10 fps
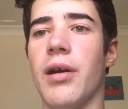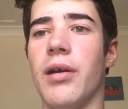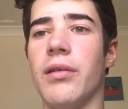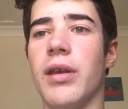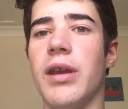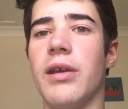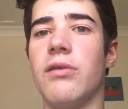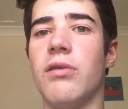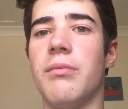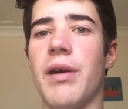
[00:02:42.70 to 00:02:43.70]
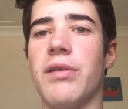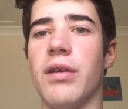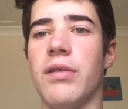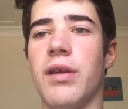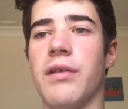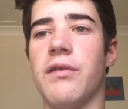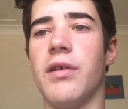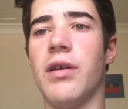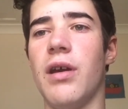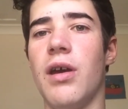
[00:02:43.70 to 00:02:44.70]
leading to a mass extinction
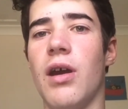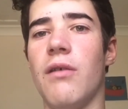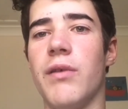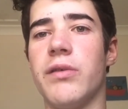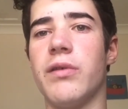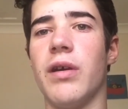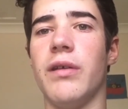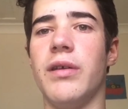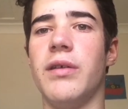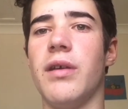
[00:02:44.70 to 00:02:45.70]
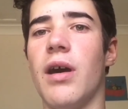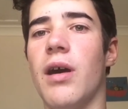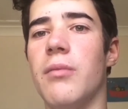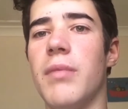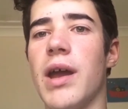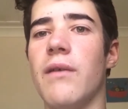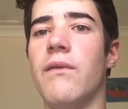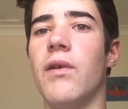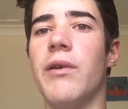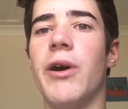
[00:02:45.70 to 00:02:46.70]
of Australia's
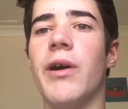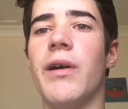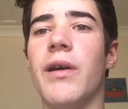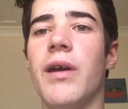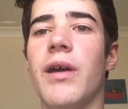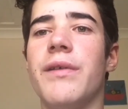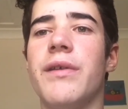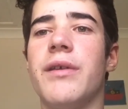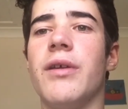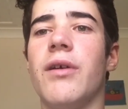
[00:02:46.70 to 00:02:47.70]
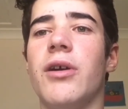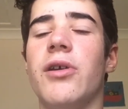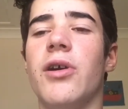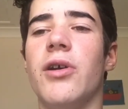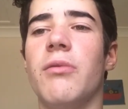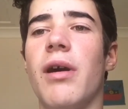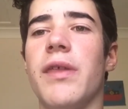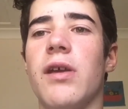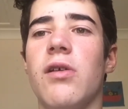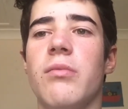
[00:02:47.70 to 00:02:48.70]
megafauna. It's still unknown whether
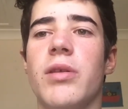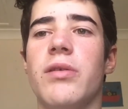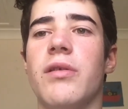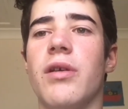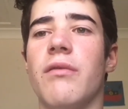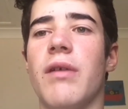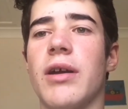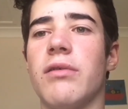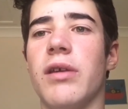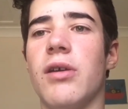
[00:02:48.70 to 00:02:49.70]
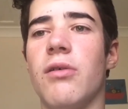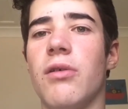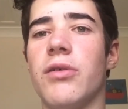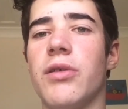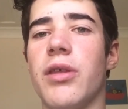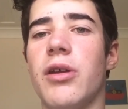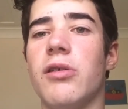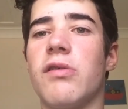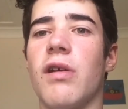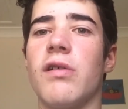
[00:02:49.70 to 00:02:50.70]
humans directly caused the
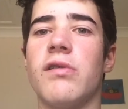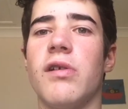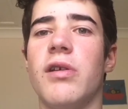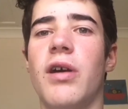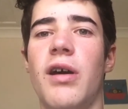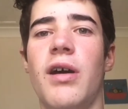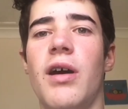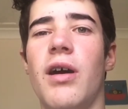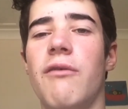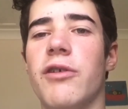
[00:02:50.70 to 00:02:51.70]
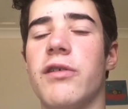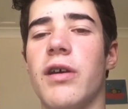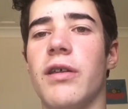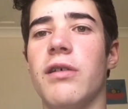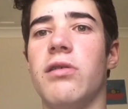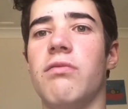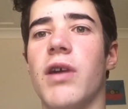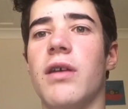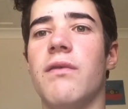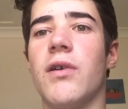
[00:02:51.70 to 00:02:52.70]
destruction of Australia's
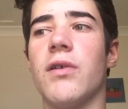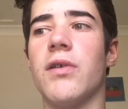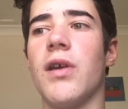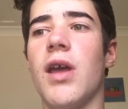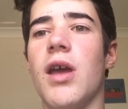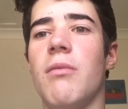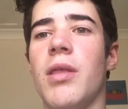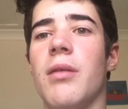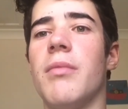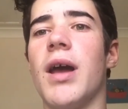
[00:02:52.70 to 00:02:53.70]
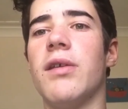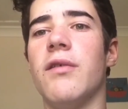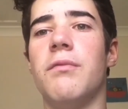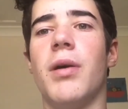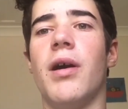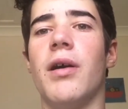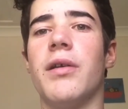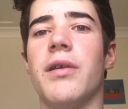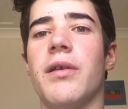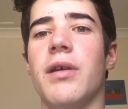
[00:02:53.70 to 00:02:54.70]
rainforests, but the massive part
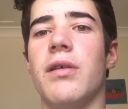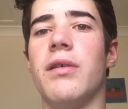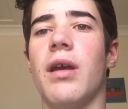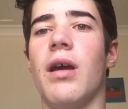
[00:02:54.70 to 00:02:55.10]
is